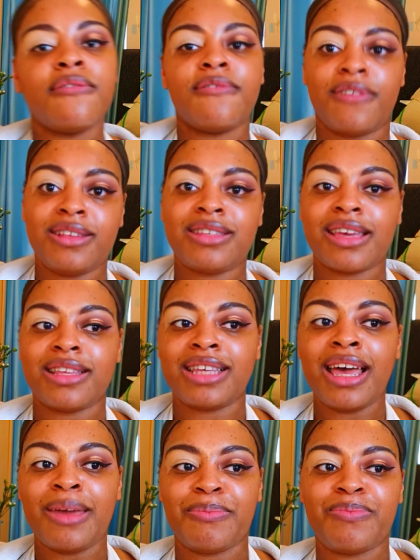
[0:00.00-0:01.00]
for the second
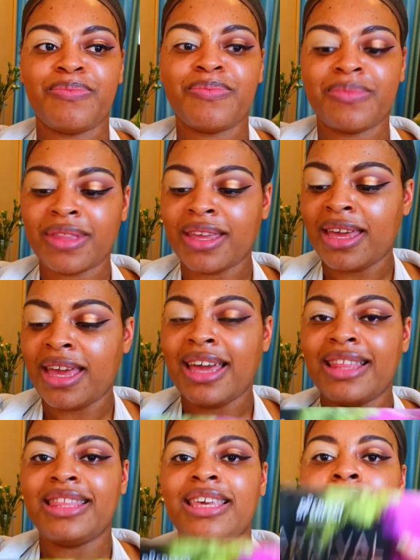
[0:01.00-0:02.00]
time
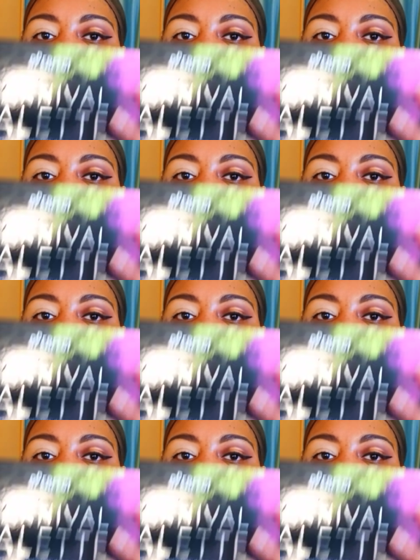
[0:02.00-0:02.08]
the